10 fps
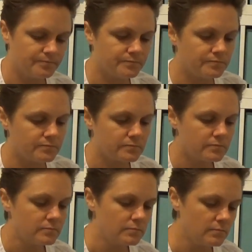
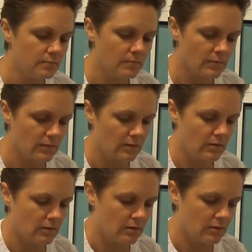
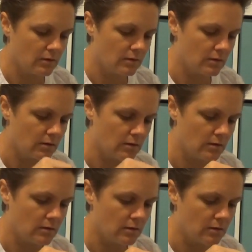
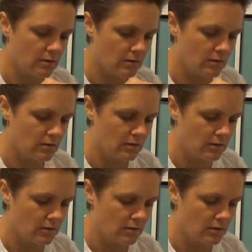Nothing is said.